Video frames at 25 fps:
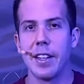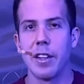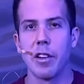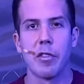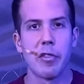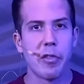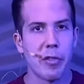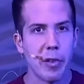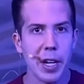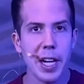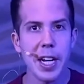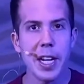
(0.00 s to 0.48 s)

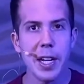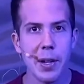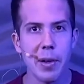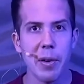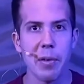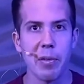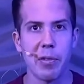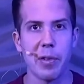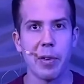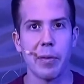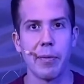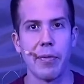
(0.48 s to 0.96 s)
free
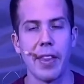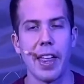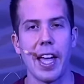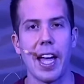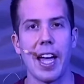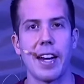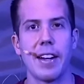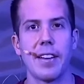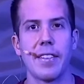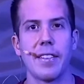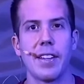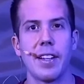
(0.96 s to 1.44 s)
you from
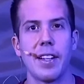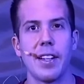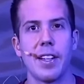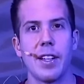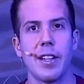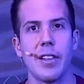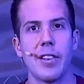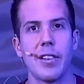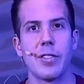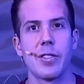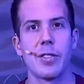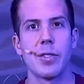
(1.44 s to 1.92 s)
that
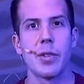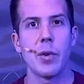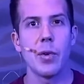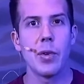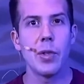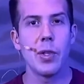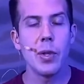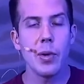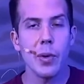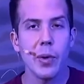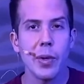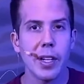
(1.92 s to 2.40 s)
so
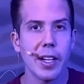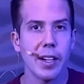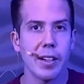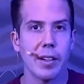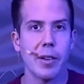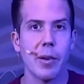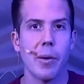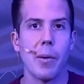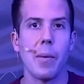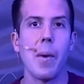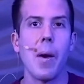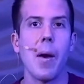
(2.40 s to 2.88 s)
you can
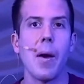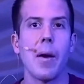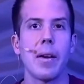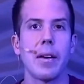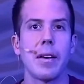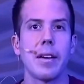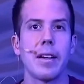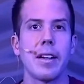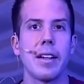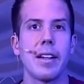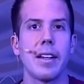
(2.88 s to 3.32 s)
go on